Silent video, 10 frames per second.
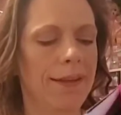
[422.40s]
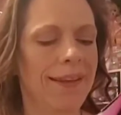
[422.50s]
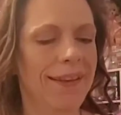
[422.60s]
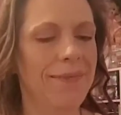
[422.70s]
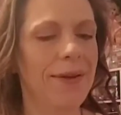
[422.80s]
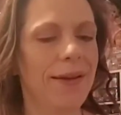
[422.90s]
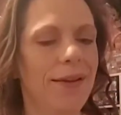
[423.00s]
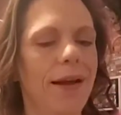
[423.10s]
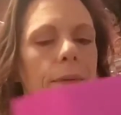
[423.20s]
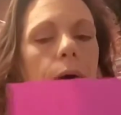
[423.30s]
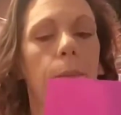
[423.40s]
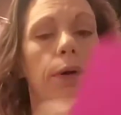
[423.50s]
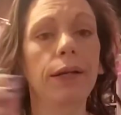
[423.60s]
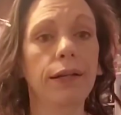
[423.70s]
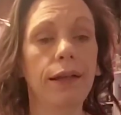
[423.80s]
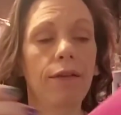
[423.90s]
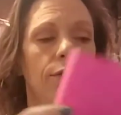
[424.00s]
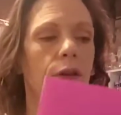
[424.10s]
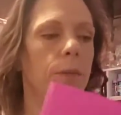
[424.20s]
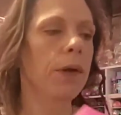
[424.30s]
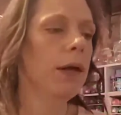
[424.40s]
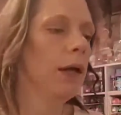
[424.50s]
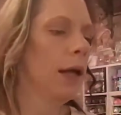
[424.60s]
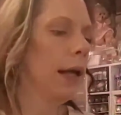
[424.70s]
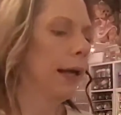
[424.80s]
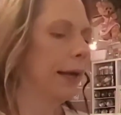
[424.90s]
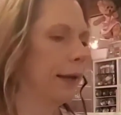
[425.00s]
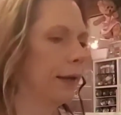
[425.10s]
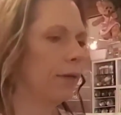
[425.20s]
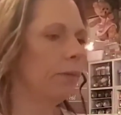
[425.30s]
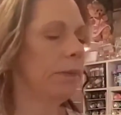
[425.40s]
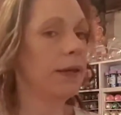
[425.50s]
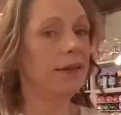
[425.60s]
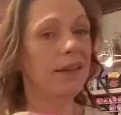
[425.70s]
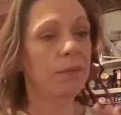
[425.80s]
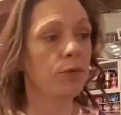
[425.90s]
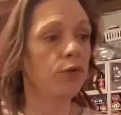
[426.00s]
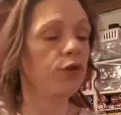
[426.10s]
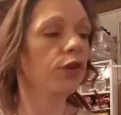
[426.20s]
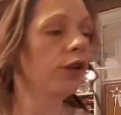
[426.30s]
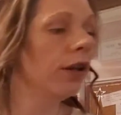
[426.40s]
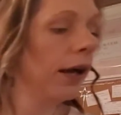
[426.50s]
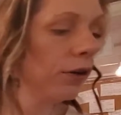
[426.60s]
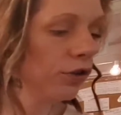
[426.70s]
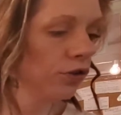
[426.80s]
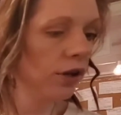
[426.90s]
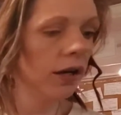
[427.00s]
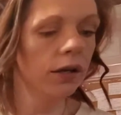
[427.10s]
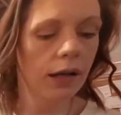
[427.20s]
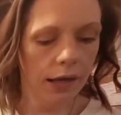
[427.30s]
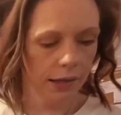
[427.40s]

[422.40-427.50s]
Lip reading: Come on. Okay, I'll put it in the envelope. And because I'm just a little extra, I